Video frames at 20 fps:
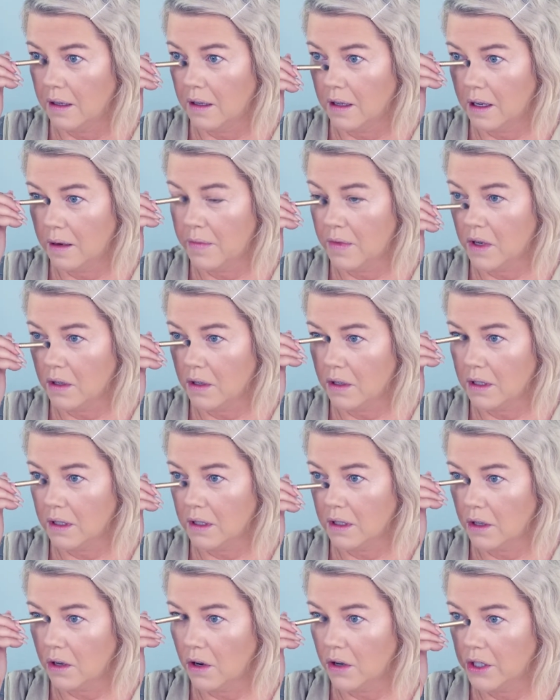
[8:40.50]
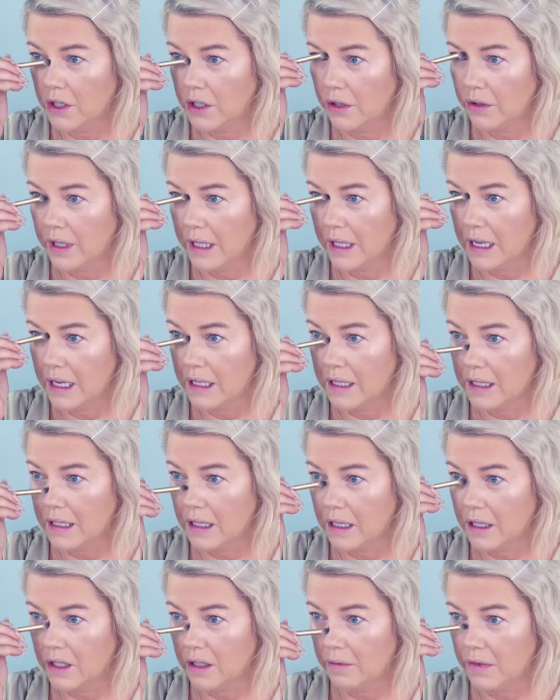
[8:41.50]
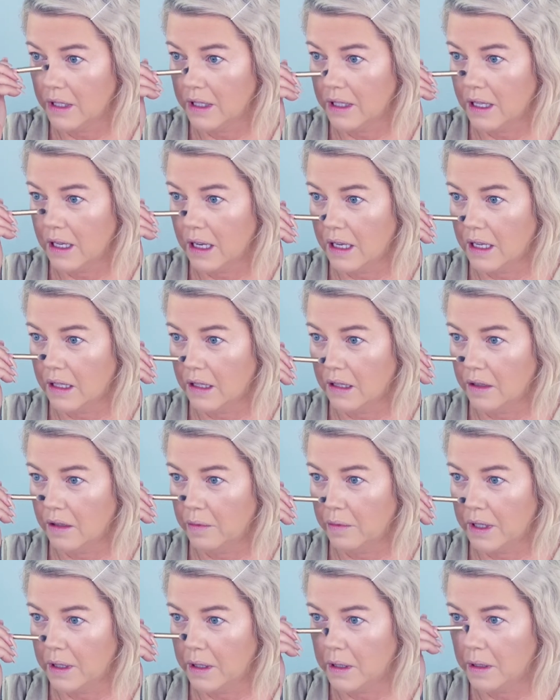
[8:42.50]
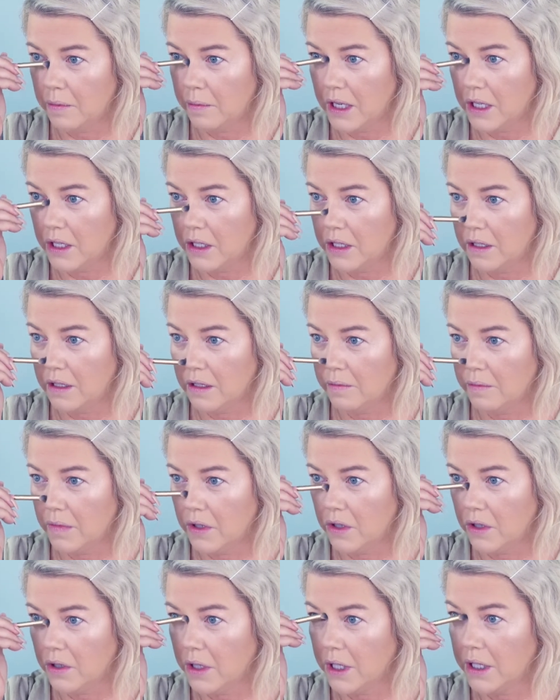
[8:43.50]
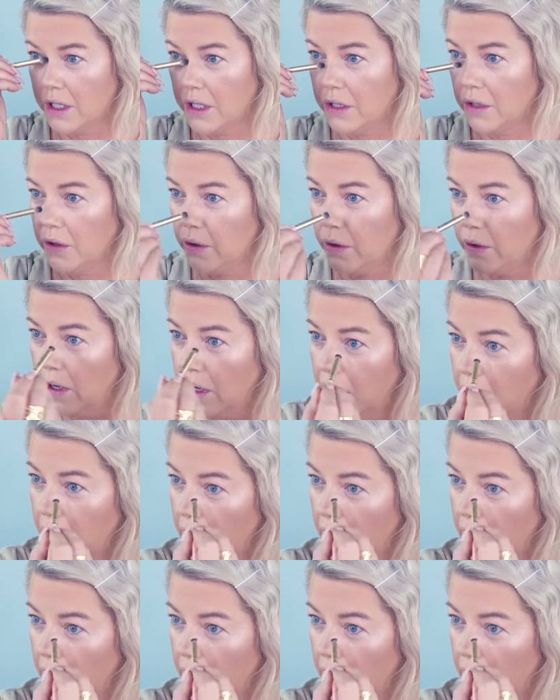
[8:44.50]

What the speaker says: I'm not contouring it as such. I'm just adding a little bit of dimension. I'm not trying to